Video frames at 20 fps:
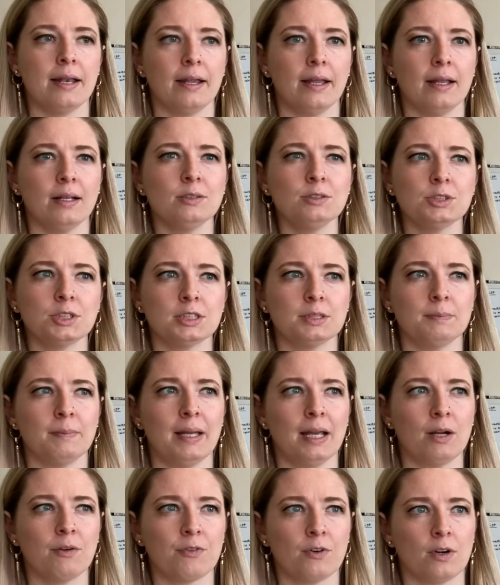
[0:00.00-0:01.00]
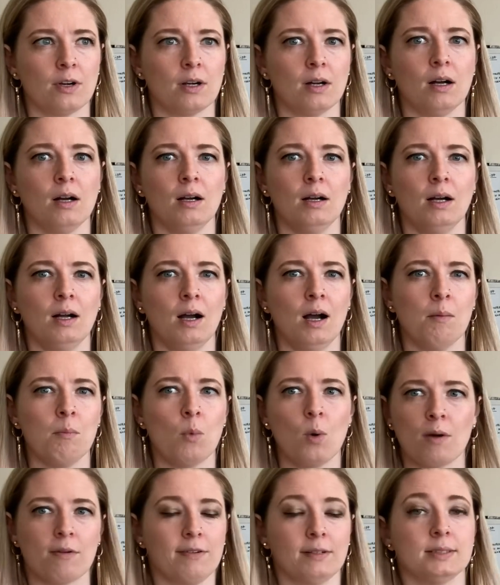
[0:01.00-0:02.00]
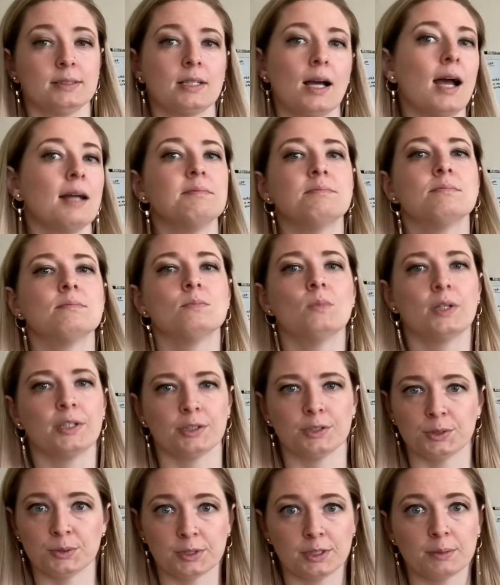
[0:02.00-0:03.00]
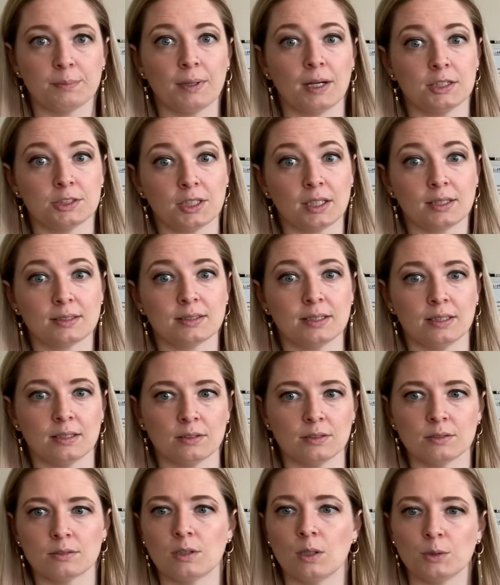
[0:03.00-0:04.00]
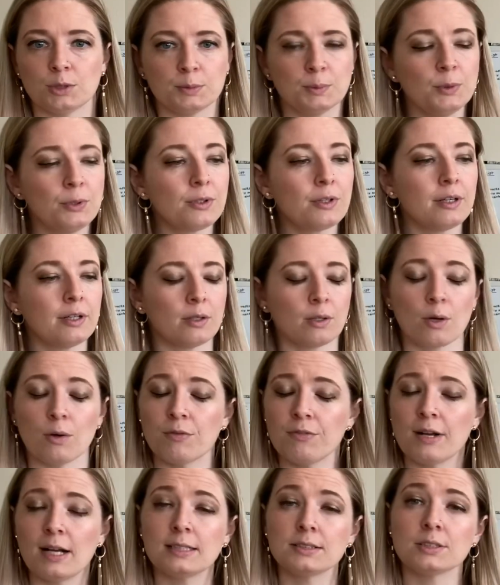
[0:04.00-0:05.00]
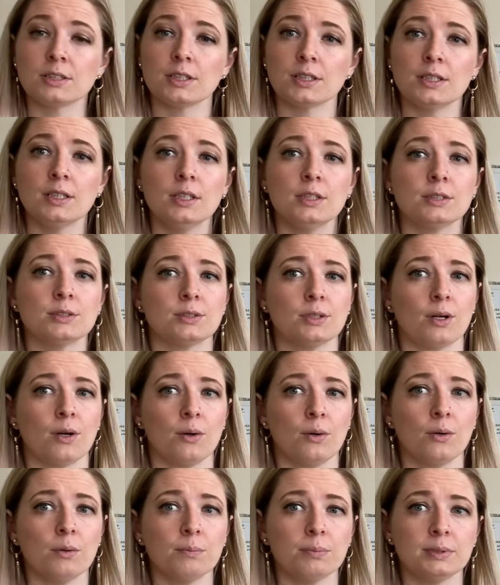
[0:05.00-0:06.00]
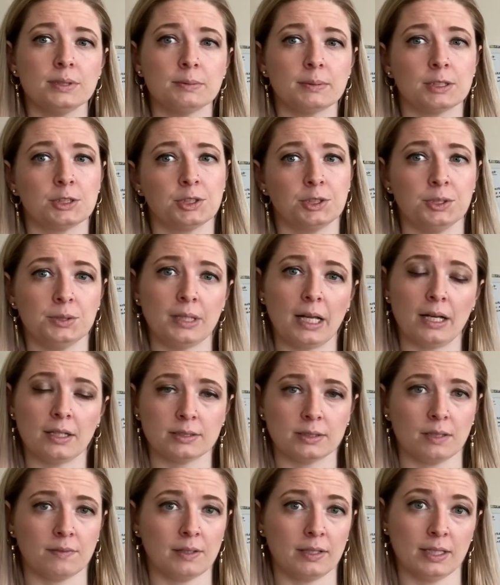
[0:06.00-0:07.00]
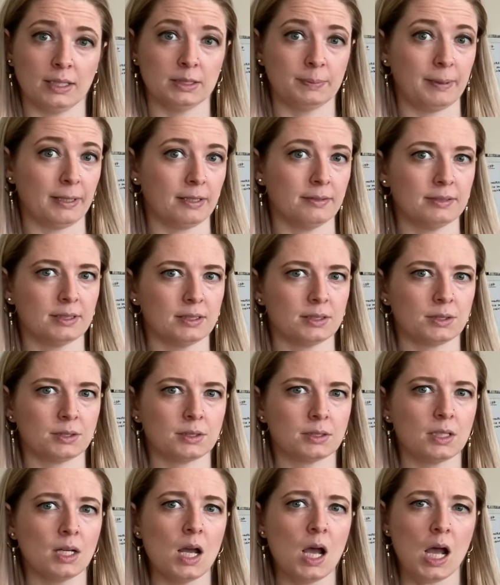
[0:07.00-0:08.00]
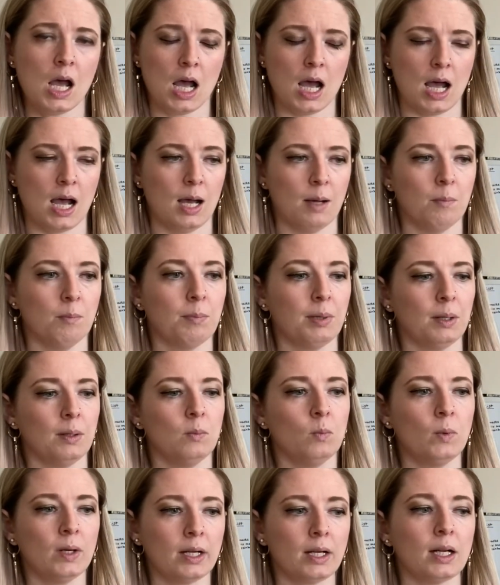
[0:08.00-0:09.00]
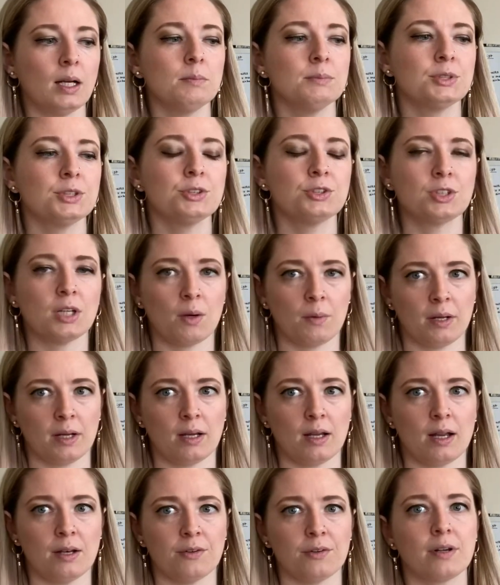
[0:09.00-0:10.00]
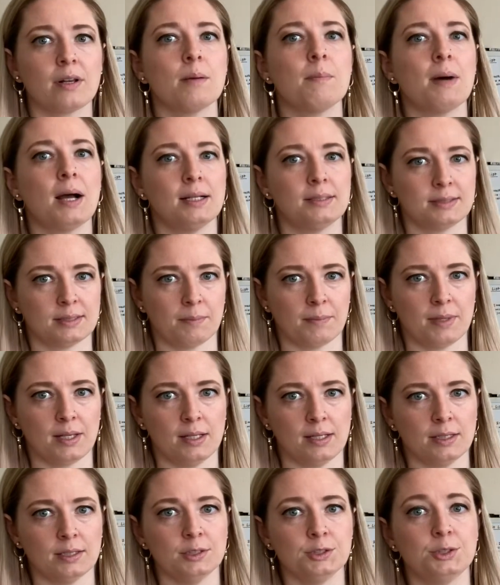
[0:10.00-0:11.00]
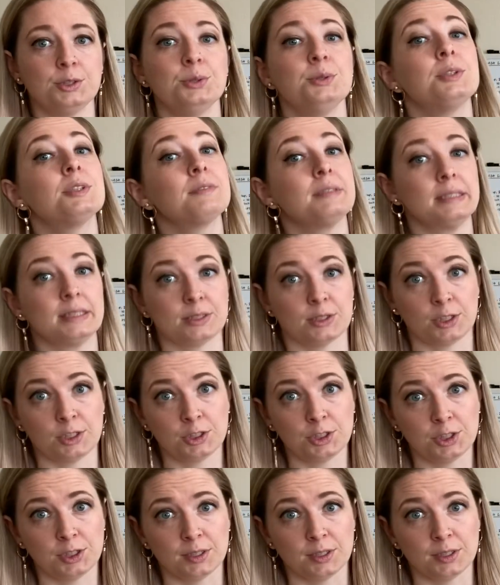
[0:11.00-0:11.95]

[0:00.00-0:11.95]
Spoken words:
it'll just make for a more fun time while you're doing your project. It'll go smoother, it'll go faster. So please make sure you get yourself a nice pair of scissors. But when it comes to sewing and you're gonna buy something, do your research.